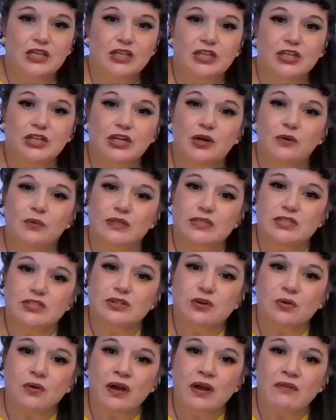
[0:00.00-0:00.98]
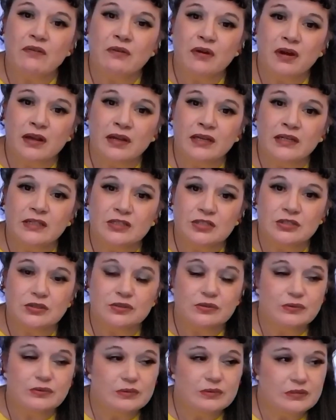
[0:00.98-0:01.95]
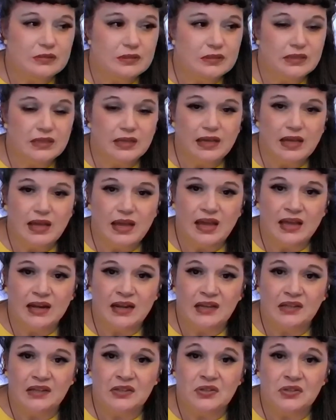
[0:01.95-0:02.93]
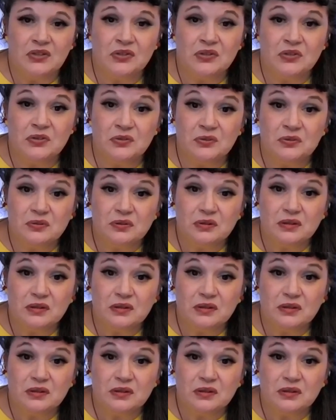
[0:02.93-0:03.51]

What's so ironic too? And I knew